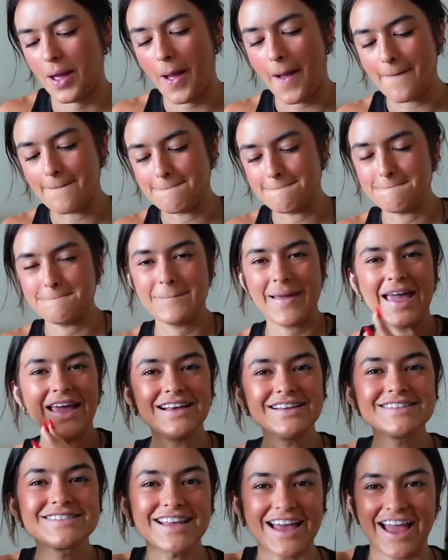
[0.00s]

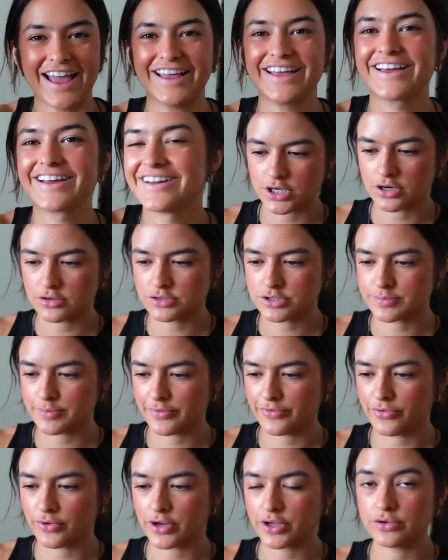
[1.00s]
Amazing. Toast
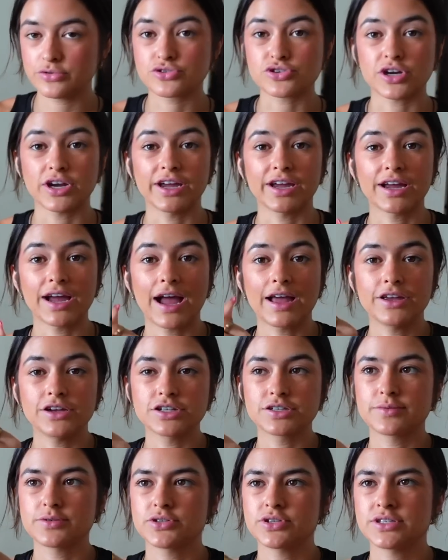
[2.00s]
before you drink. You're
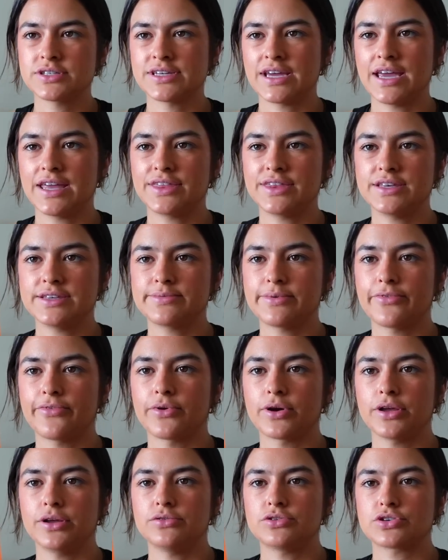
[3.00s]
supposed to take these
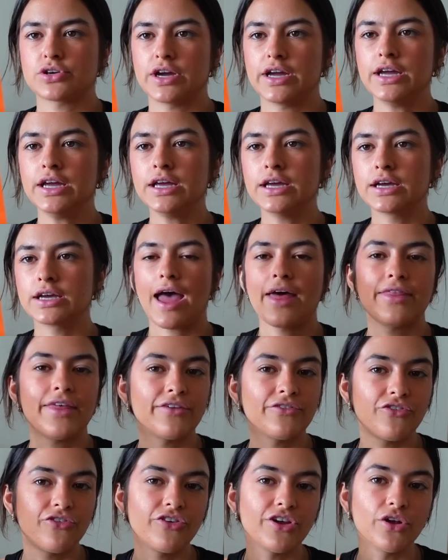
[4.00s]
before you drink and
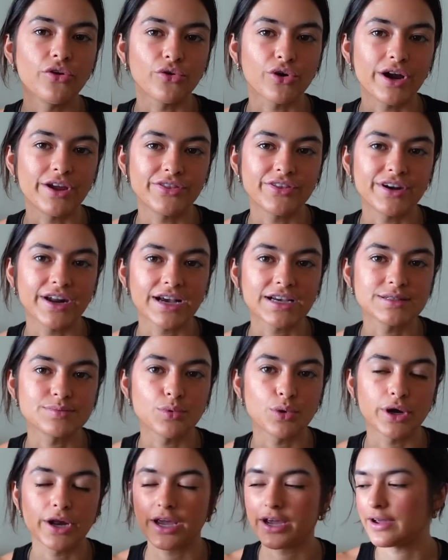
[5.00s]
then feel great the next
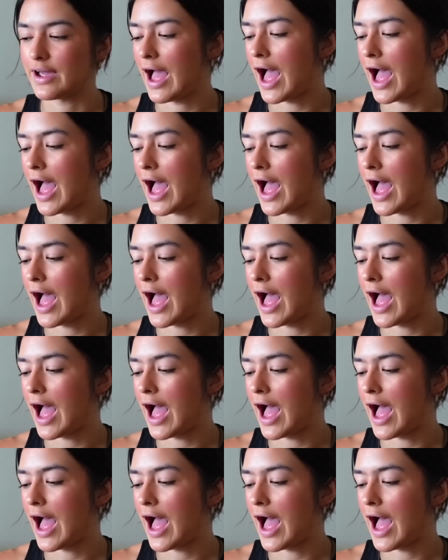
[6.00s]
morning.